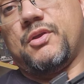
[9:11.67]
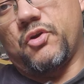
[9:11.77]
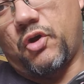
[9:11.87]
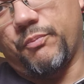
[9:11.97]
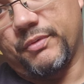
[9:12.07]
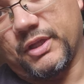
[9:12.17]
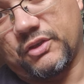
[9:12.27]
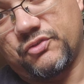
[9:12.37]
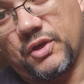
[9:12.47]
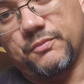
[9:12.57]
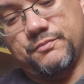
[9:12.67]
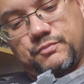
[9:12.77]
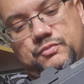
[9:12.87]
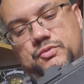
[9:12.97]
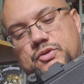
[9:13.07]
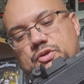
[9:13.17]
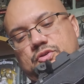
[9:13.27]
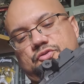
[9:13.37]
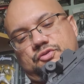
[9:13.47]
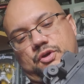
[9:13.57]
open like so.
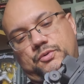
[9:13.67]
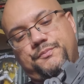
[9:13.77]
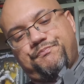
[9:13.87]
So